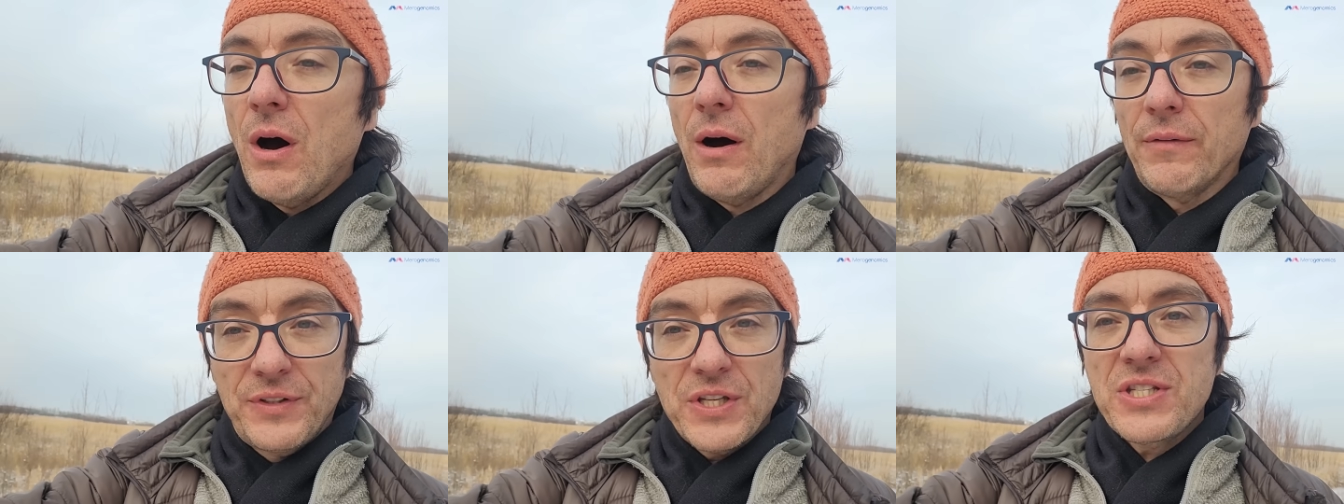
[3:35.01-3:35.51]

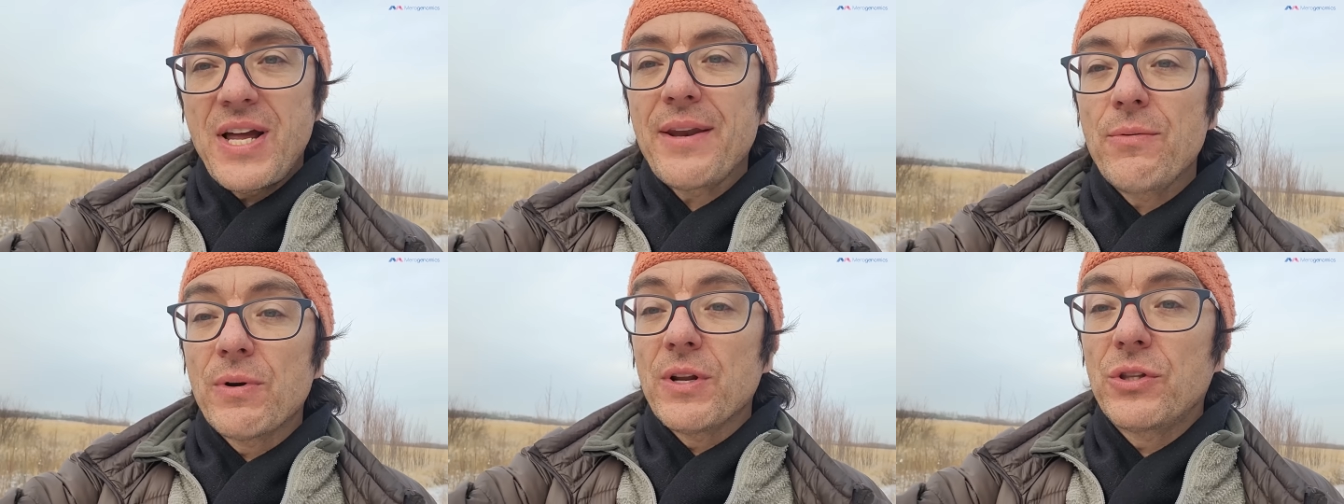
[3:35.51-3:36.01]
of the
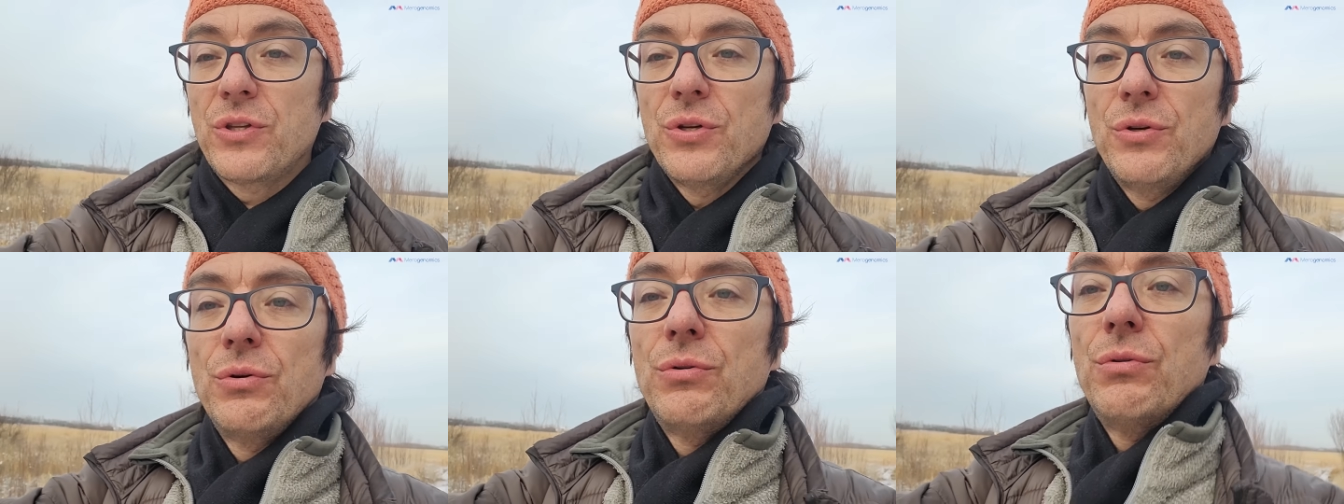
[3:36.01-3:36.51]
study wanted
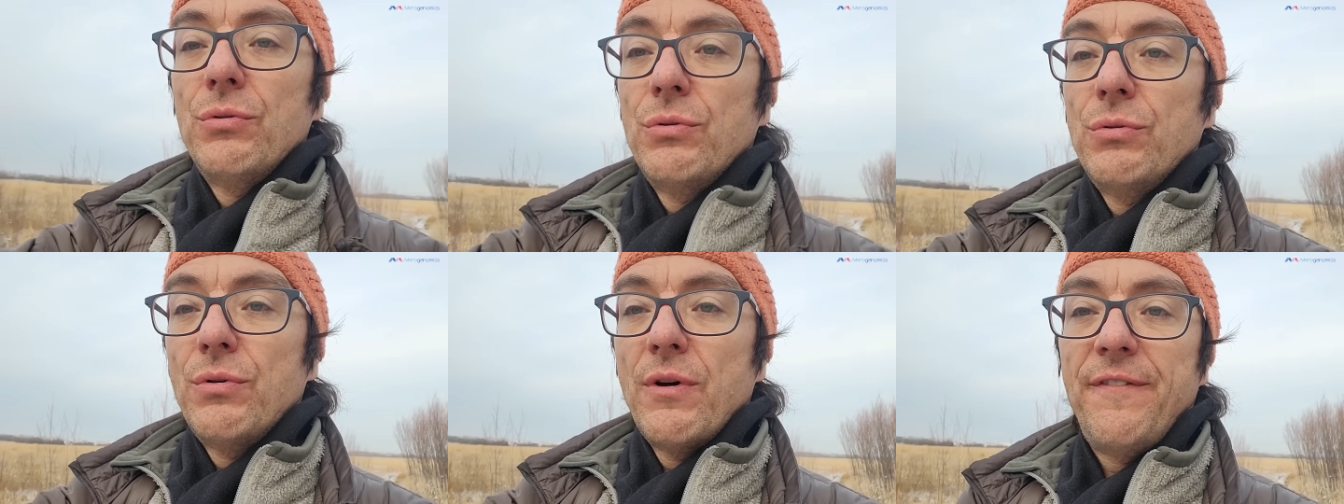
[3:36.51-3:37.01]

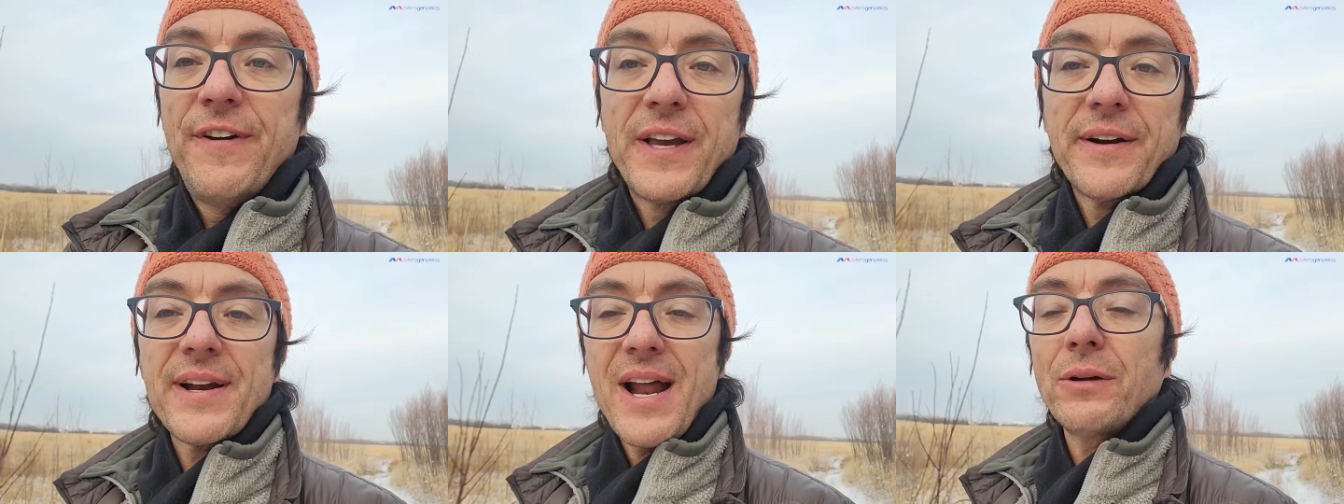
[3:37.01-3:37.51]
to
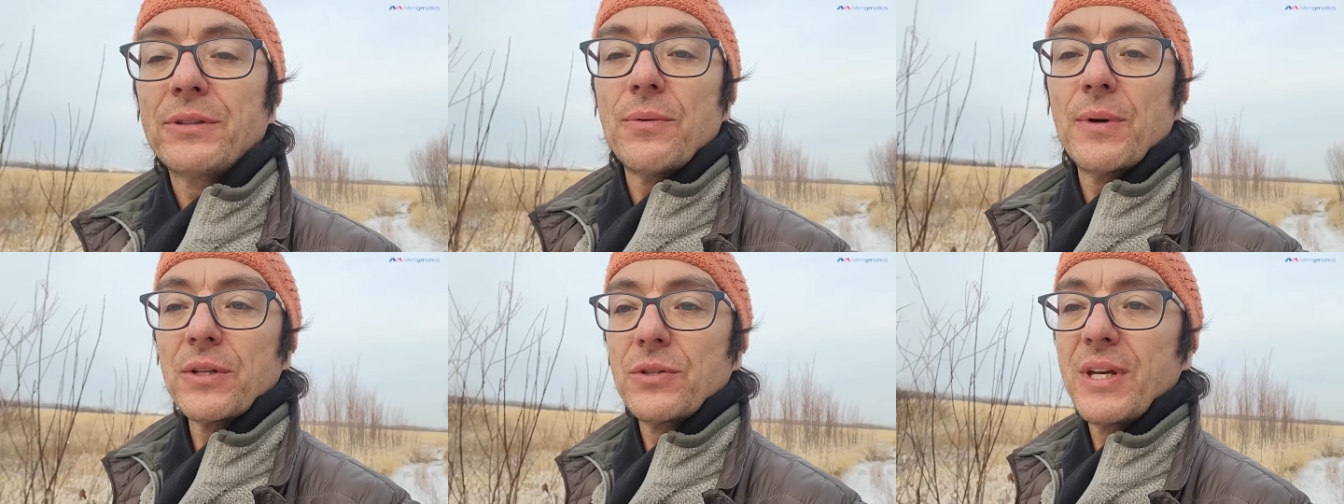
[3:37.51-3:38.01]
figure it out. They
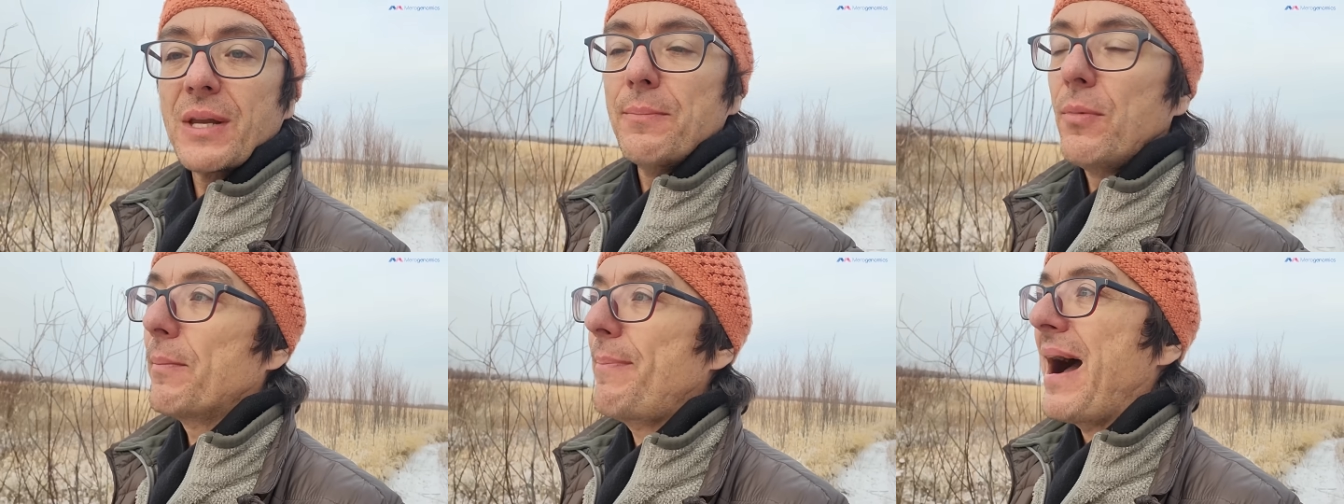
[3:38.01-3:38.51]
wanted to get
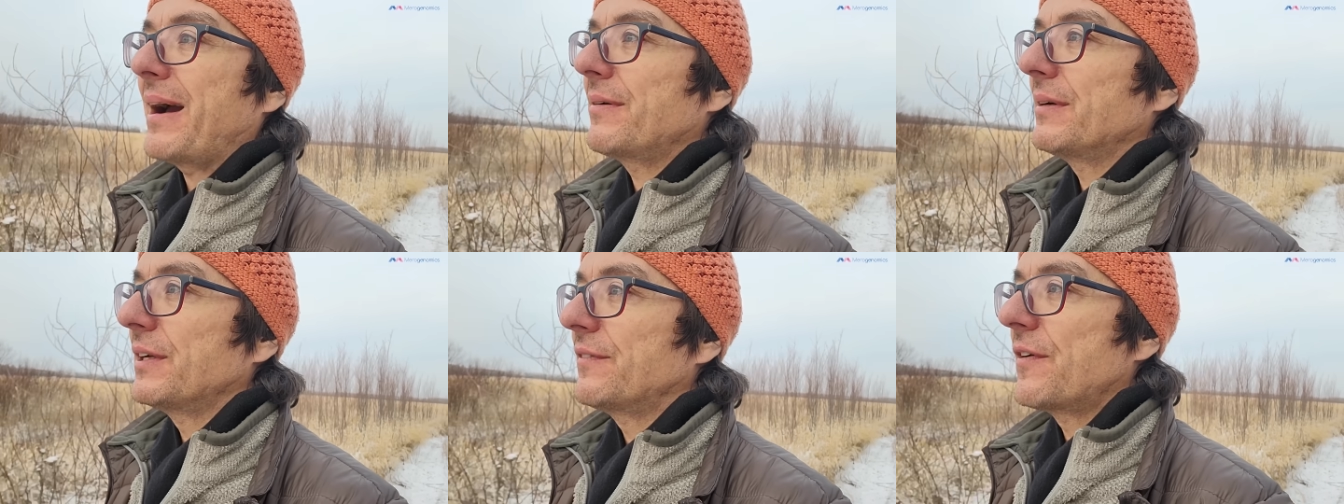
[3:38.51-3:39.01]
more
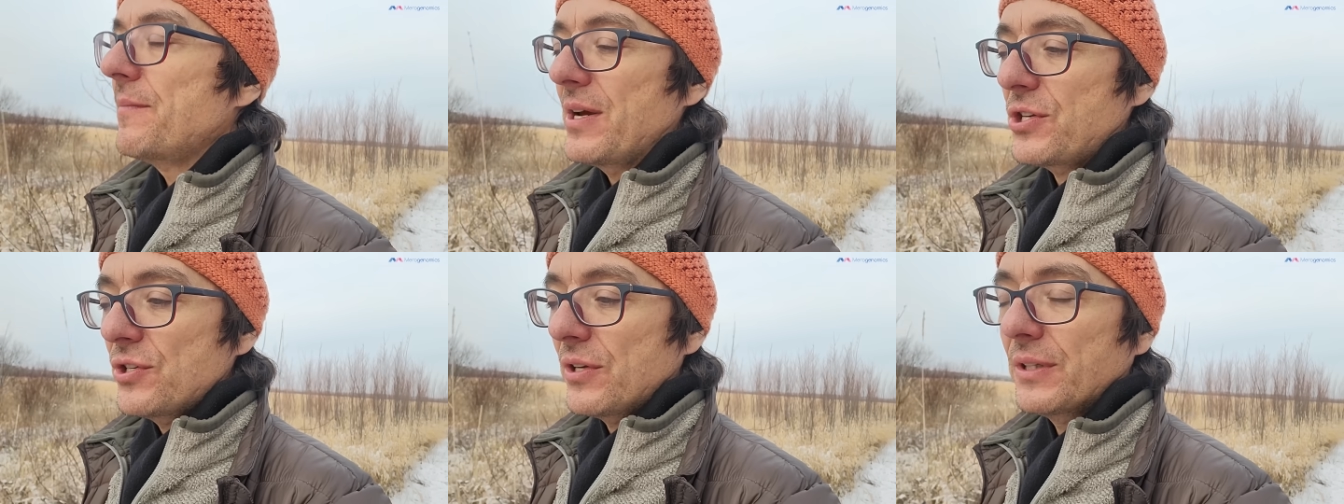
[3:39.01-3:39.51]
background
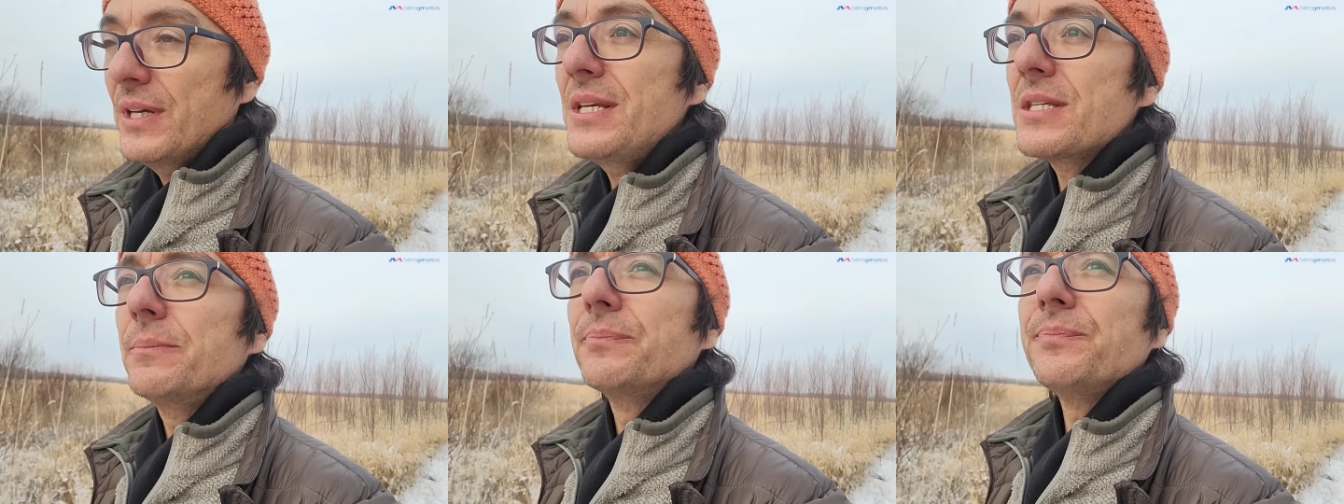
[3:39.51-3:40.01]
information on
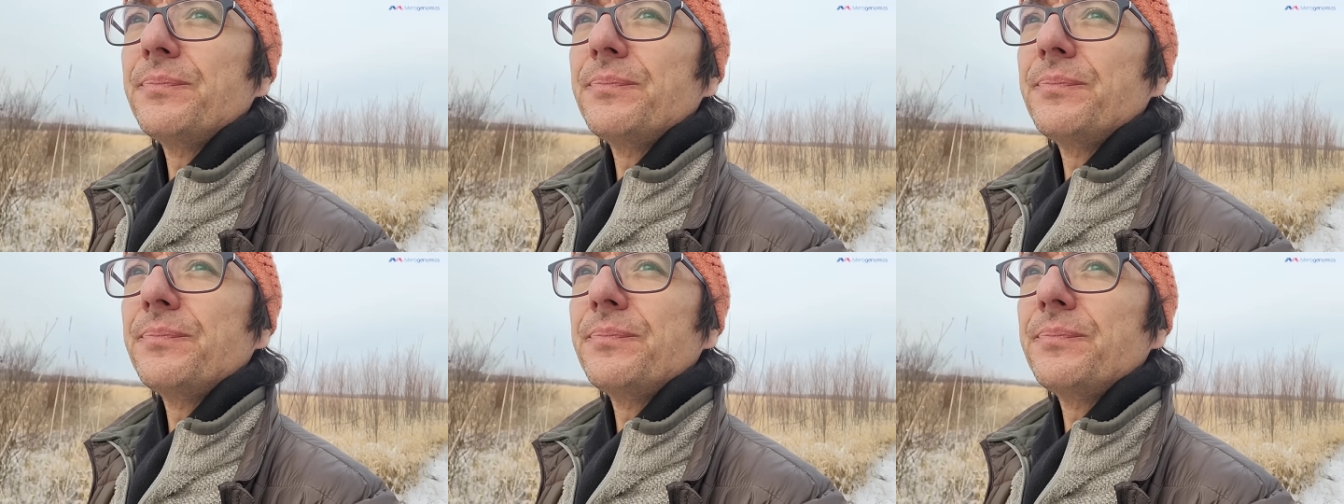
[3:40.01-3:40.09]
this.